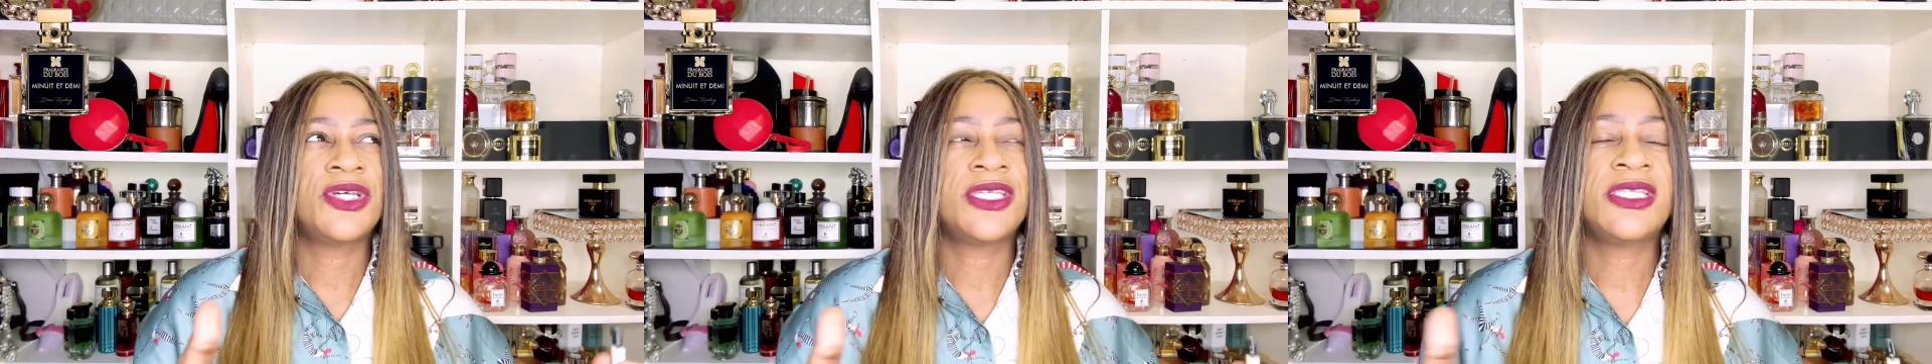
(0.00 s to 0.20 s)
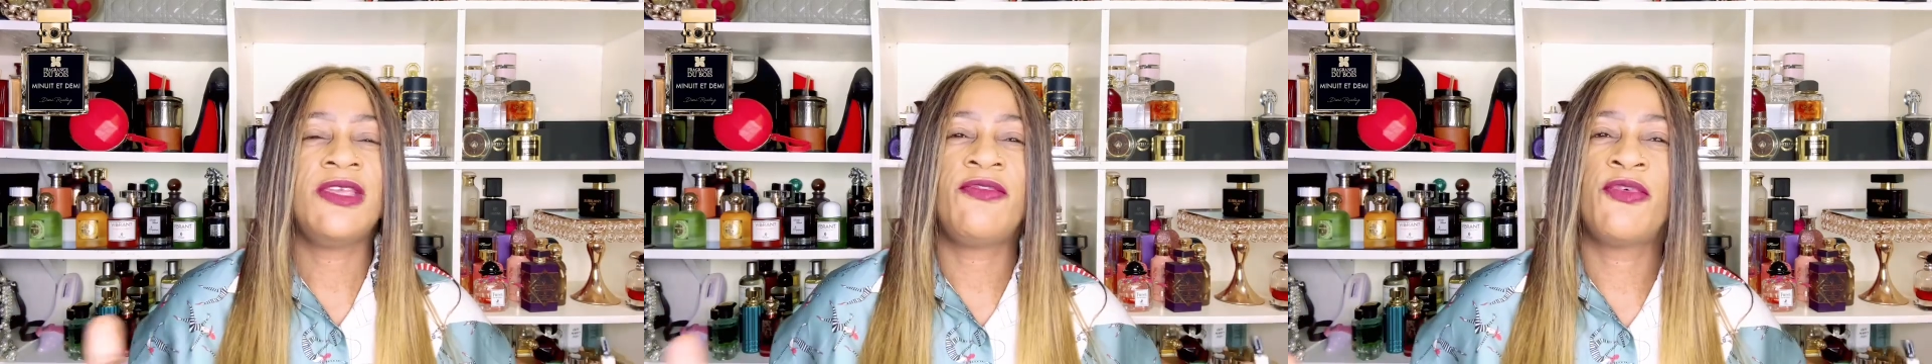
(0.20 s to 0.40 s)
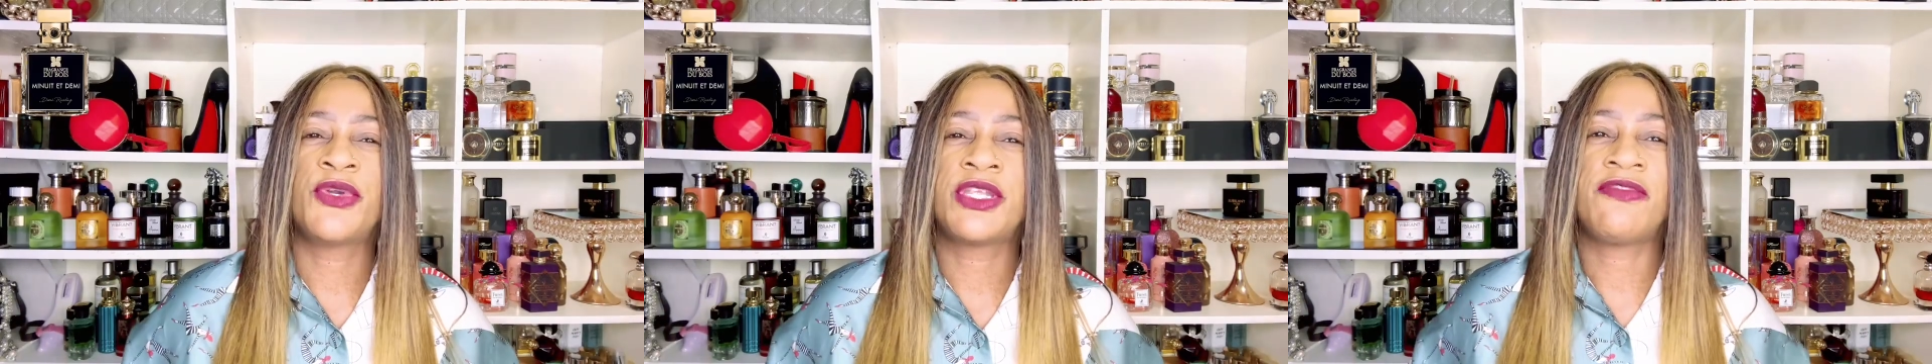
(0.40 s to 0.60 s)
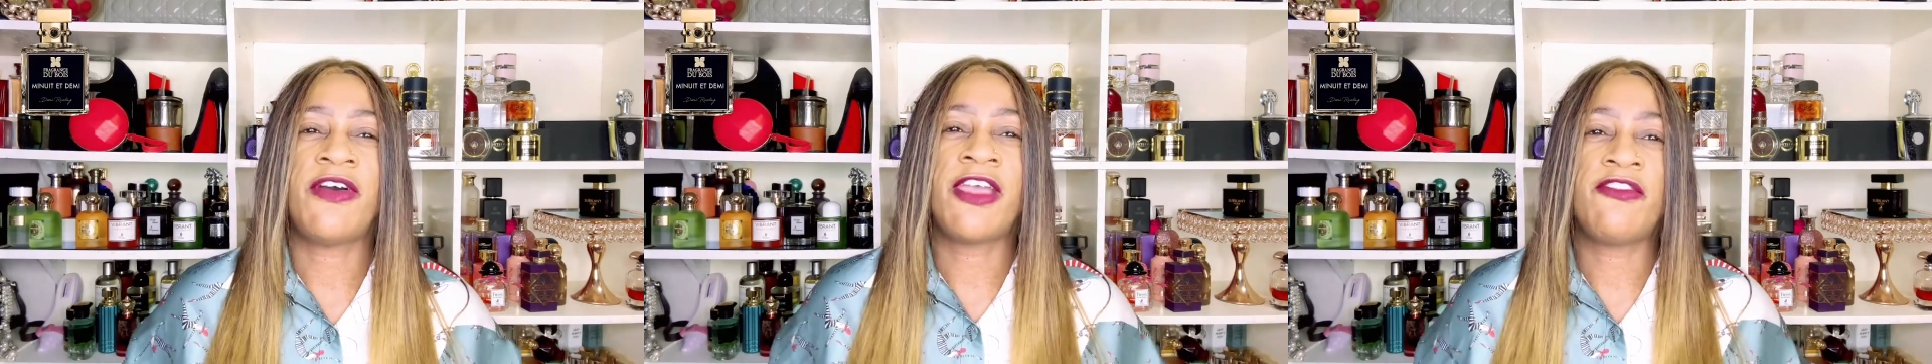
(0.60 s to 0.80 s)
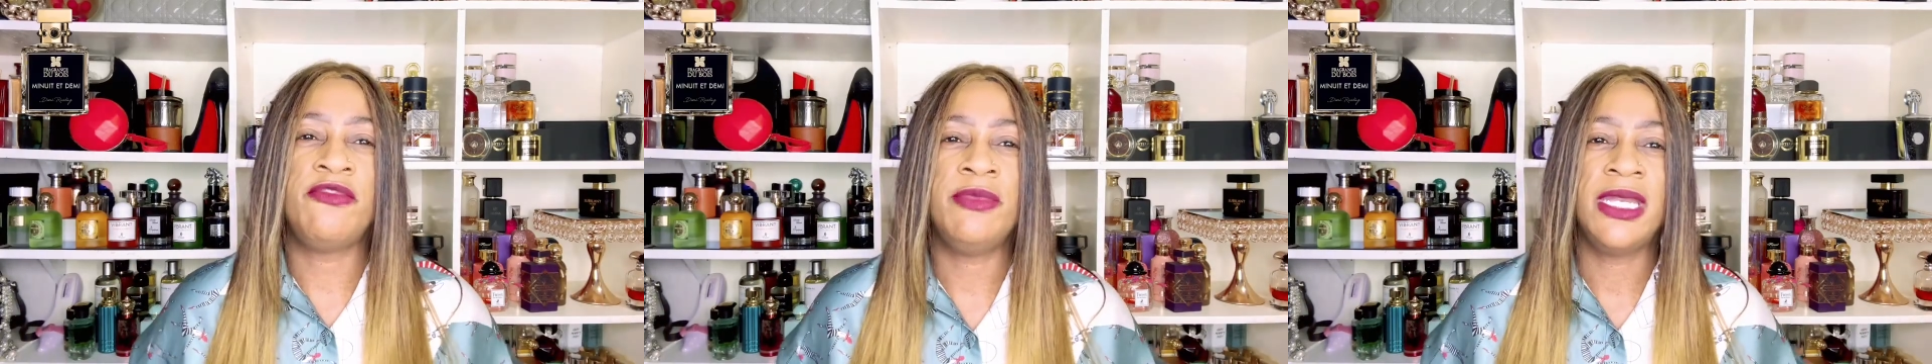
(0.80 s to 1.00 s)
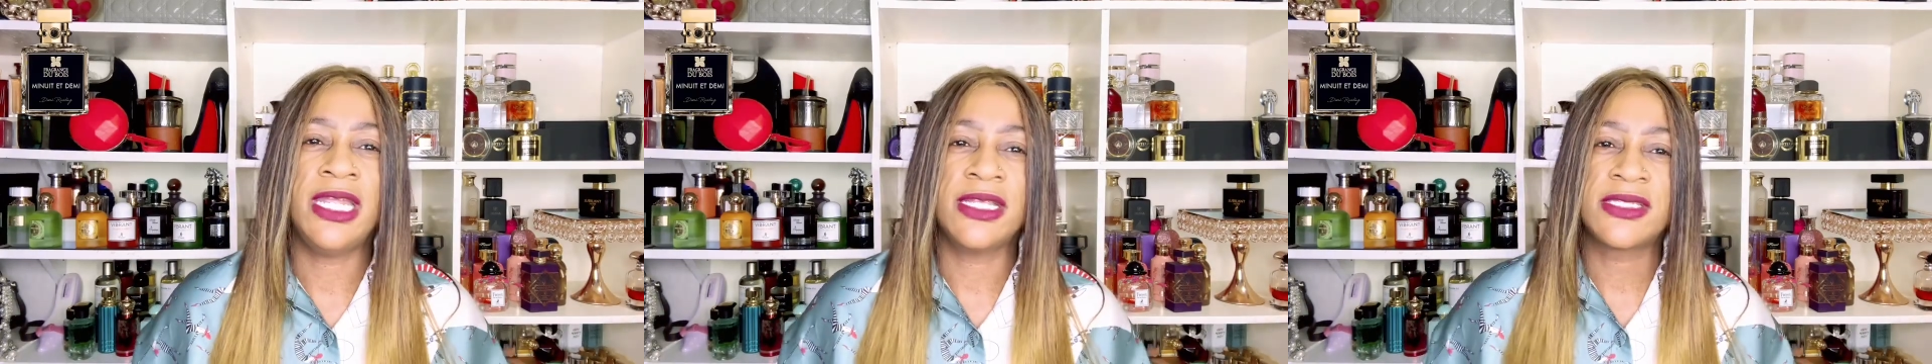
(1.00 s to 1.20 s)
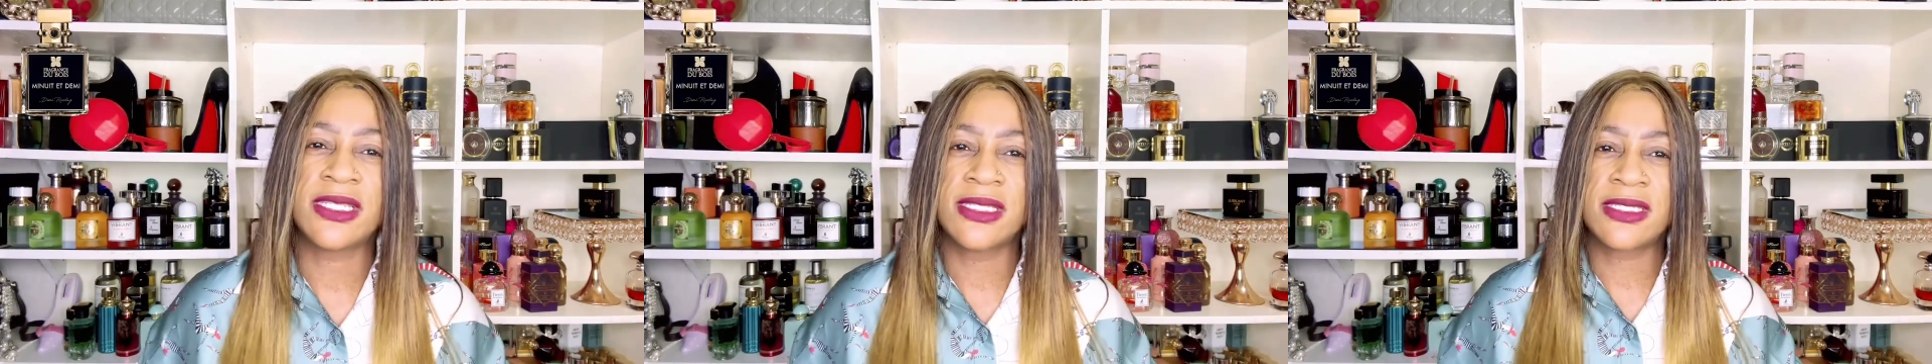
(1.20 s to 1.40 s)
30-45 minutes.